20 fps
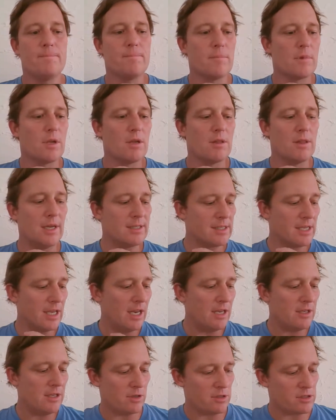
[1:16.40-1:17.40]
let's get
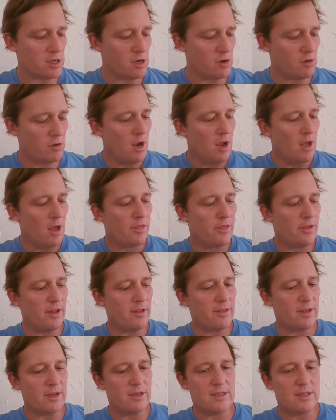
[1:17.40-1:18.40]
into it. So the
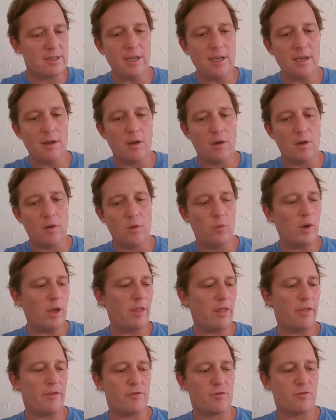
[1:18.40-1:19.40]
deal
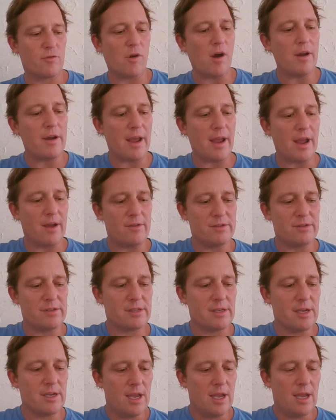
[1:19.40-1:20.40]
with
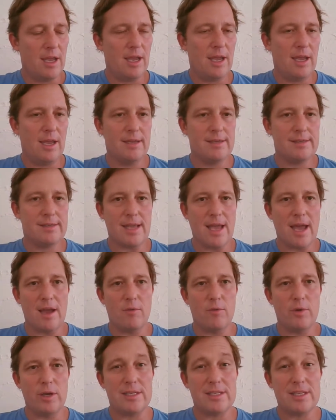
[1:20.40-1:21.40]
drawdowns is
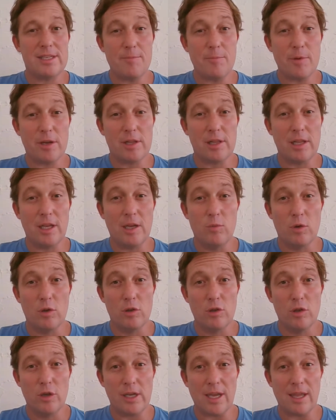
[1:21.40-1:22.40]
that we typically will
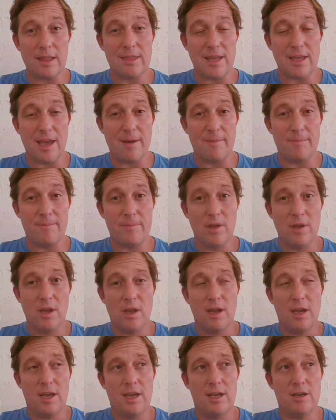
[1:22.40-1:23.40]
look at them
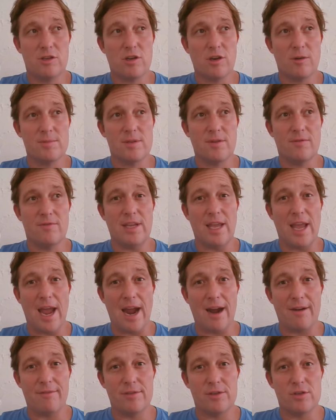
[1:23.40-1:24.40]
in terms of the
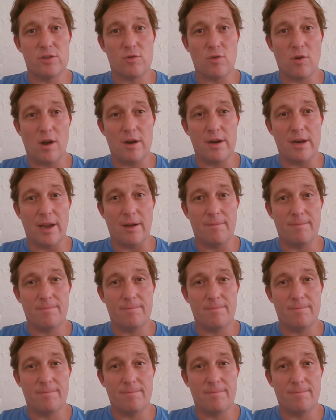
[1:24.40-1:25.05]
average drawdown.